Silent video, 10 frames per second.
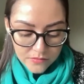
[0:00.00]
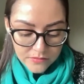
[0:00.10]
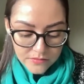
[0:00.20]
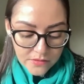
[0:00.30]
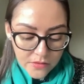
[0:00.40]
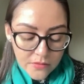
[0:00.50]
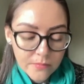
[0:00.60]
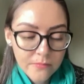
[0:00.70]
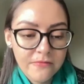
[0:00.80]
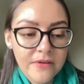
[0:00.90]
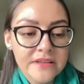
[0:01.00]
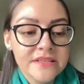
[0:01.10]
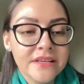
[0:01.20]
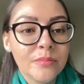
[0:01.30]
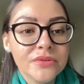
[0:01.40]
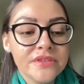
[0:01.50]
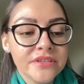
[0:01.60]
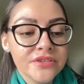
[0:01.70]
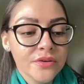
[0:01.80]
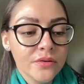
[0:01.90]
So finding a
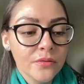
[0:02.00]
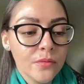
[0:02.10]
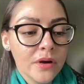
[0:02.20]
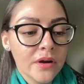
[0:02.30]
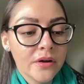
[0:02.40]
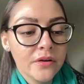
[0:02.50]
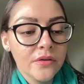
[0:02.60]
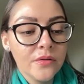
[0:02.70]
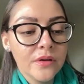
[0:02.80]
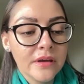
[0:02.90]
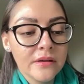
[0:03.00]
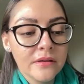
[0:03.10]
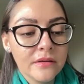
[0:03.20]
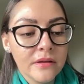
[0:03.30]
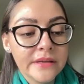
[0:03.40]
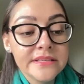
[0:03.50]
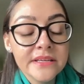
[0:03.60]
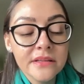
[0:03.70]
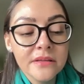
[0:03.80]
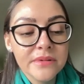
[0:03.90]
position where you can
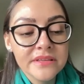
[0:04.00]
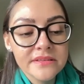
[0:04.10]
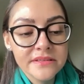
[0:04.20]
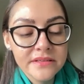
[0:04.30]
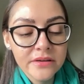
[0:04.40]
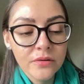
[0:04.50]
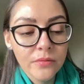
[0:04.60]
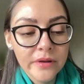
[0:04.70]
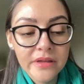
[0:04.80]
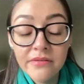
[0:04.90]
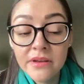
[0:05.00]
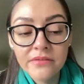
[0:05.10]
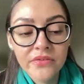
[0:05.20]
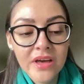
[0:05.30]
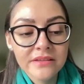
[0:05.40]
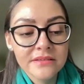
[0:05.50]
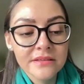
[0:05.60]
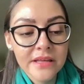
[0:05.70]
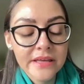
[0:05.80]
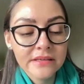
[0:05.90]
ideally be still, even if
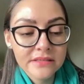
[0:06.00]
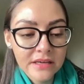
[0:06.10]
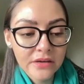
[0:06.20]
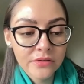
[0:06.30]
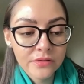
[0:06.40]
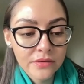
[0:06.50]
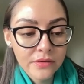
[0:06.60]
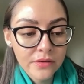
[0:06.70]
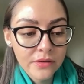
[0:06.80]
that's laying down.